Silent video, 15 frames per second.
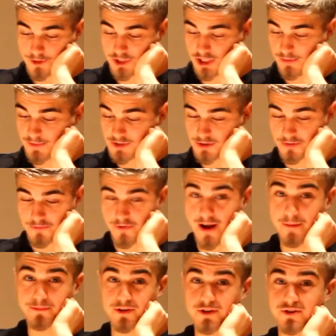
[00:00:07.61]
Gee, Mr.
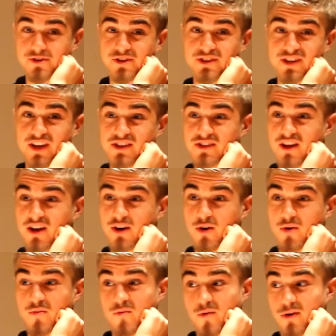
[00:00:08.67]
Frampton sure assigns a lot of
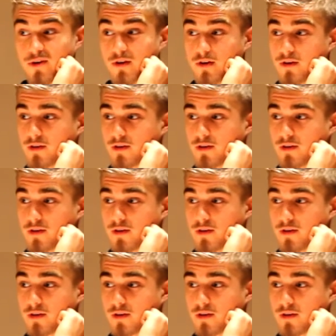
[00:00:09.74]
homework.